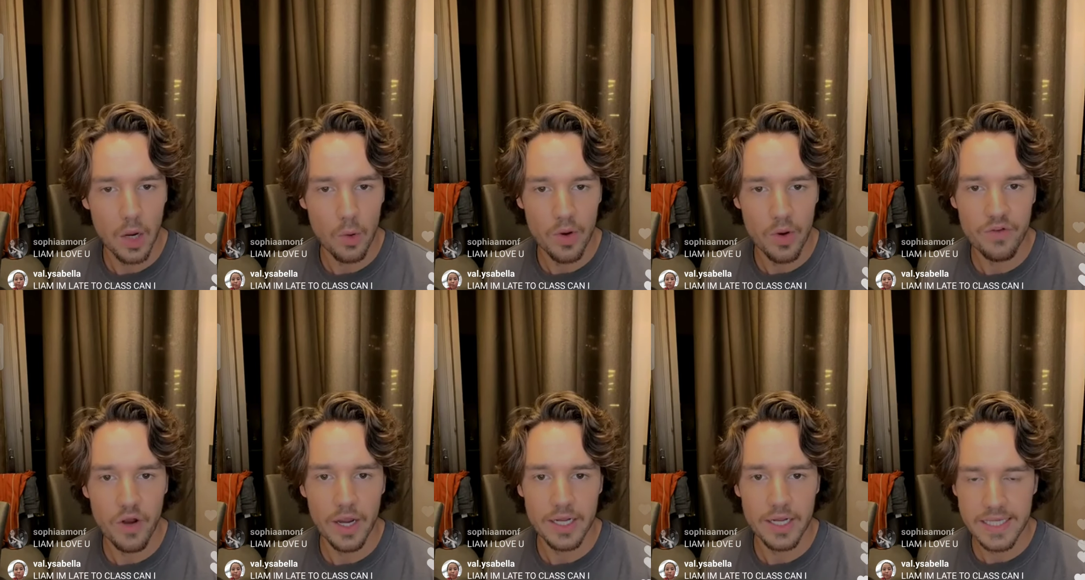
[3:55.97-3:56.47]
We've
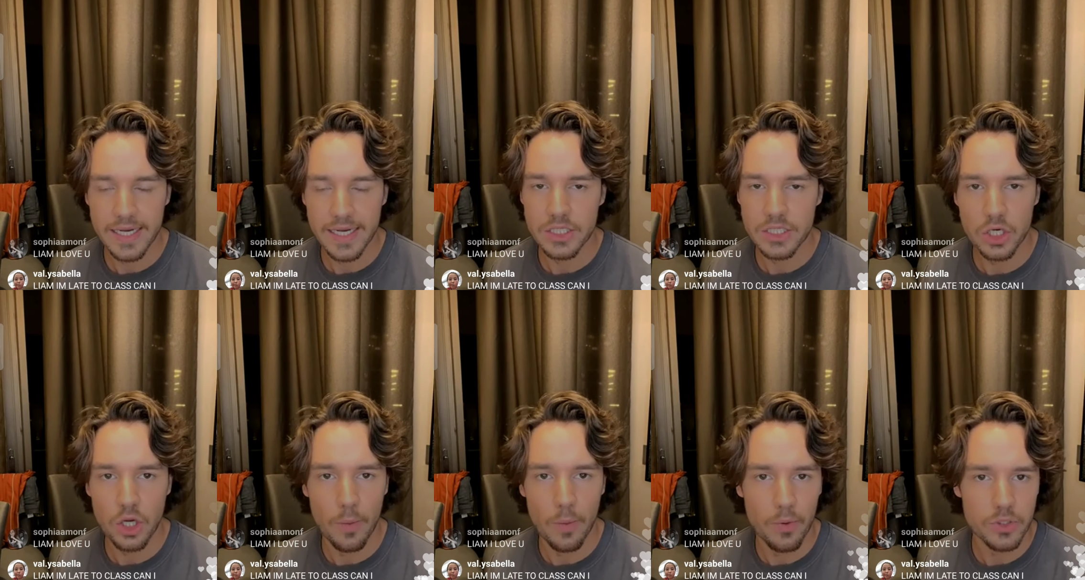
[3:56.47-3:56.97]
like texted a
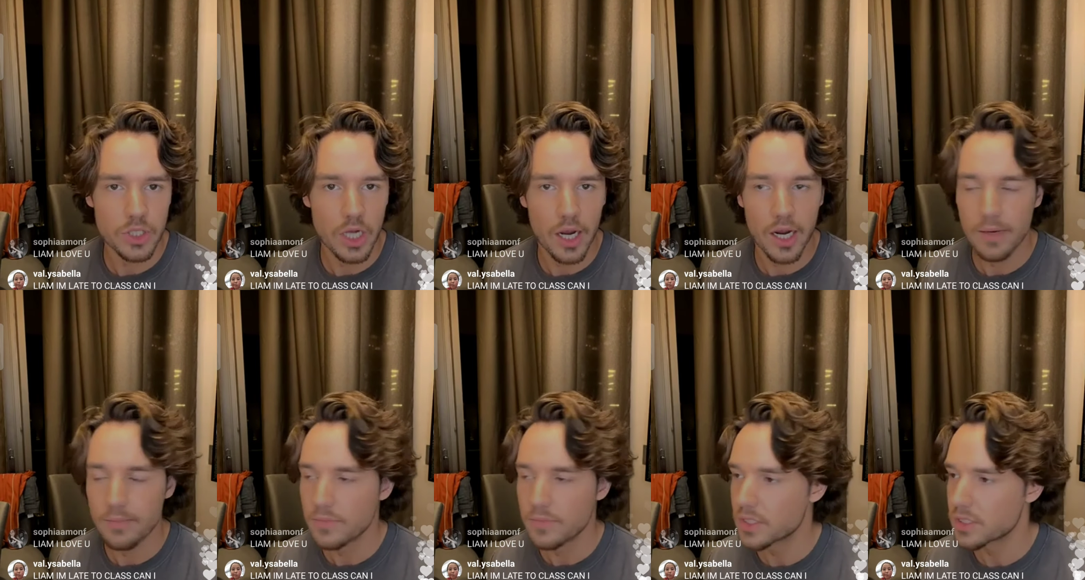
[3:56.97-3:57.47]
couple
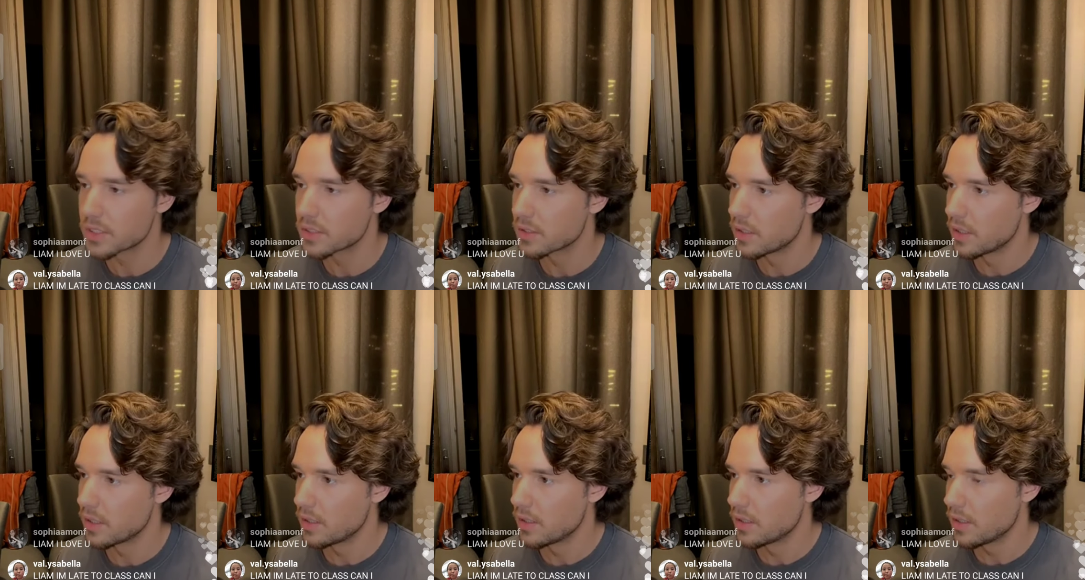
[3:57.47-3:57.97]
times,
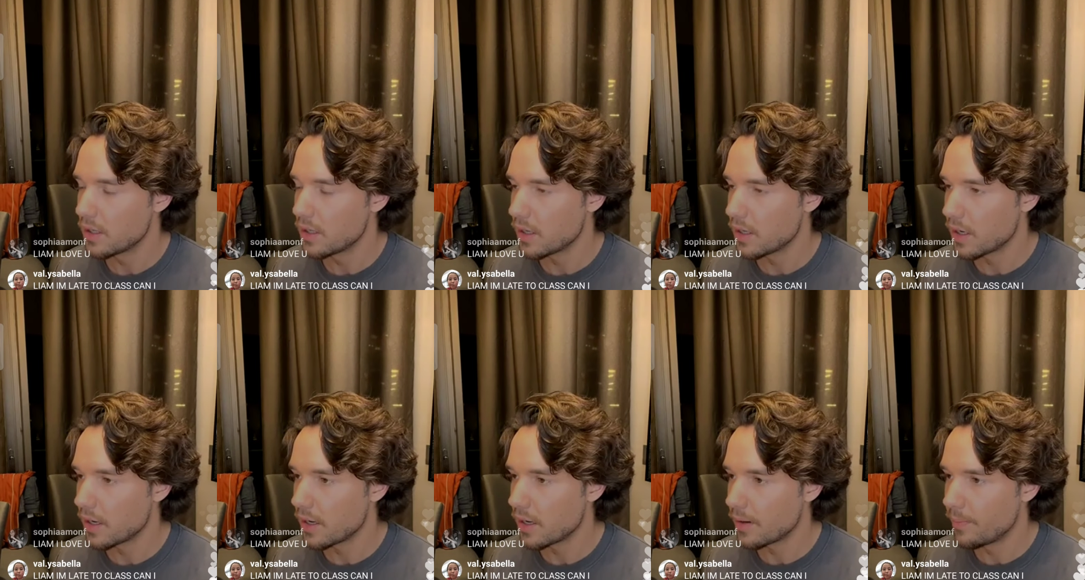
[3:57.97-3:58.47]

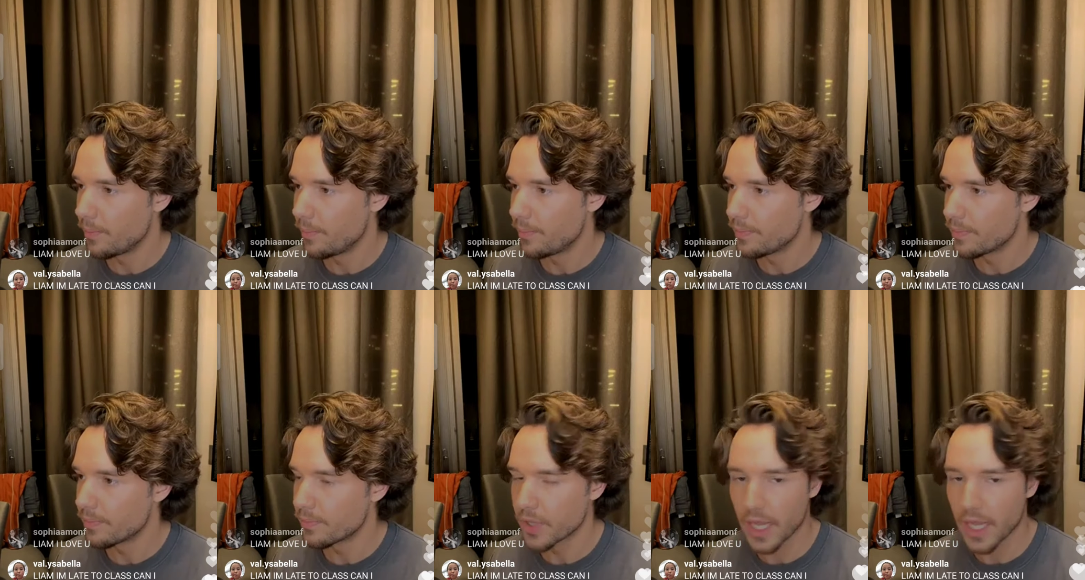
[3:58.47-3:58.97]
um,
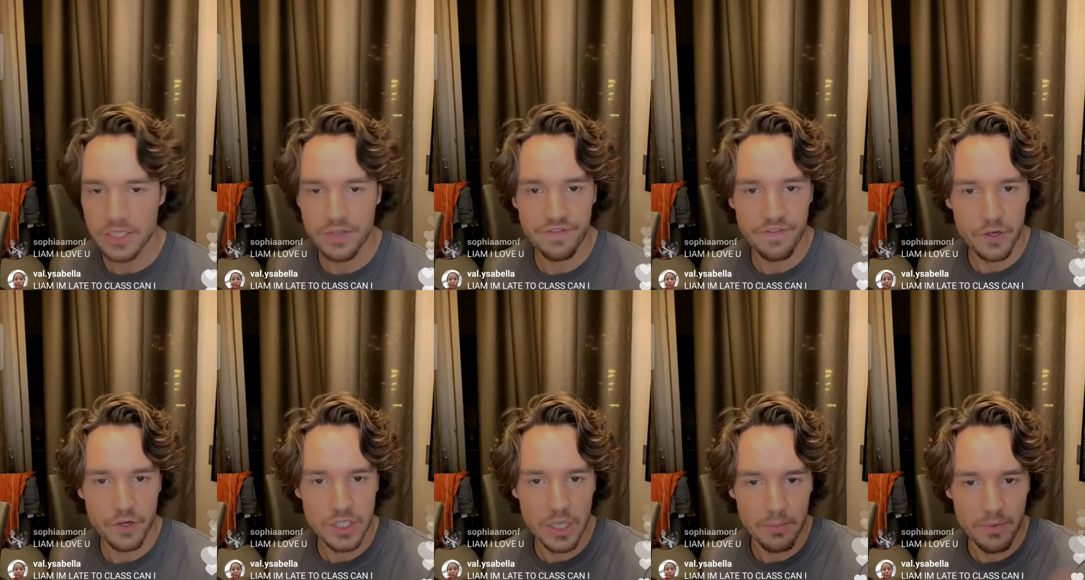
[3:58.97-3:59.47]
but that's the
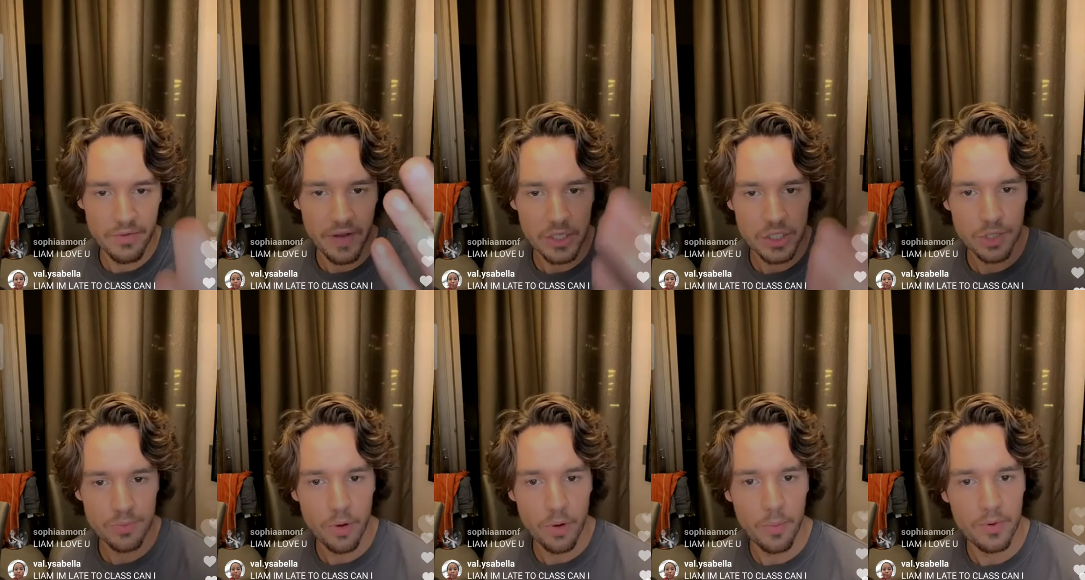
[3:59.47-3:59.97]
first time we've
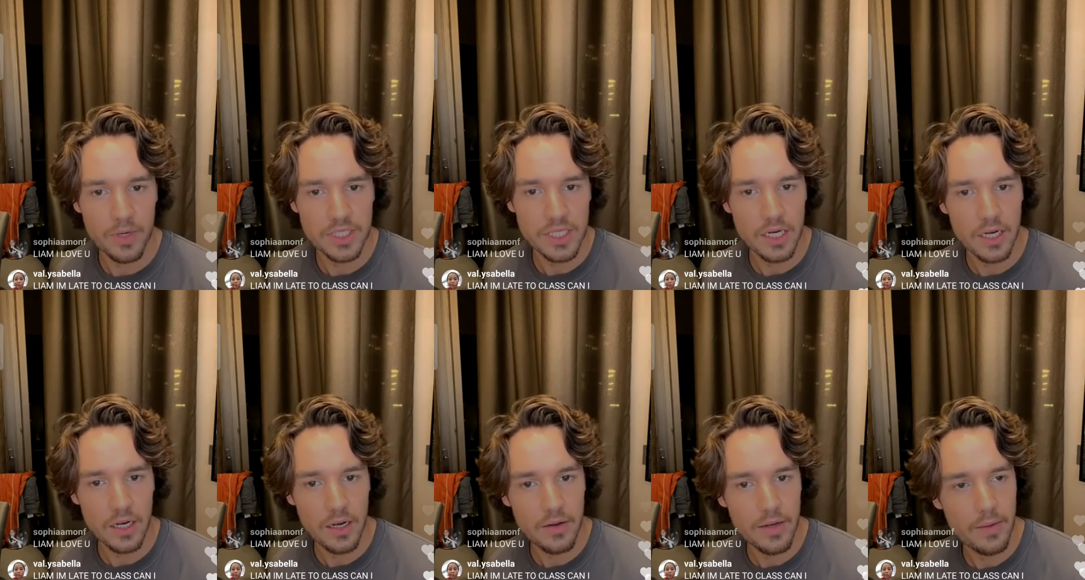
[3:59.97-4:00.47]
actually properly said
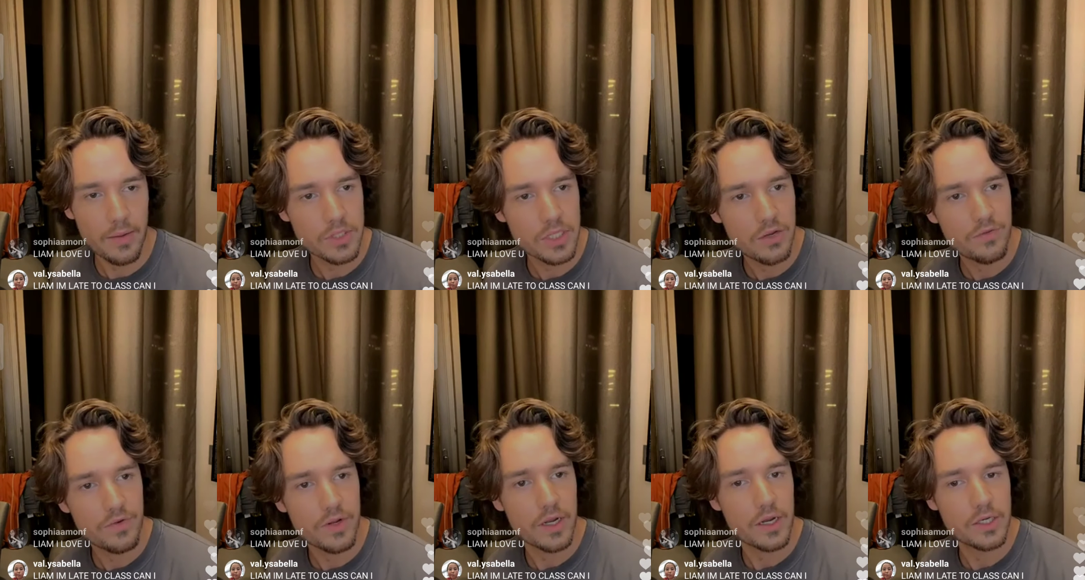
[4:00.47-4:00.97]
hello. And that was
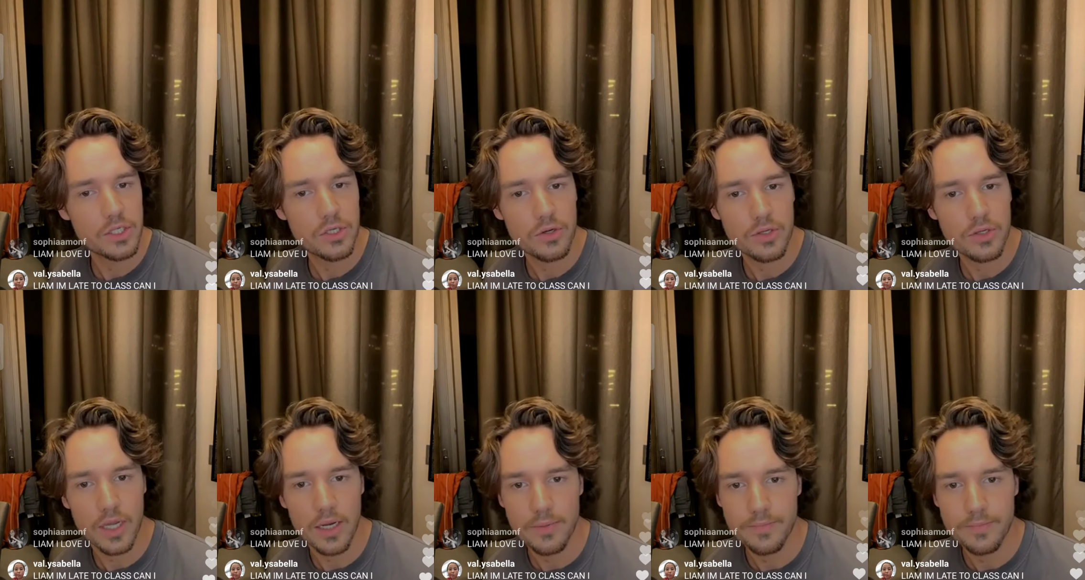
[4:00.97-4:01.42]
lovely. I enjoyed that.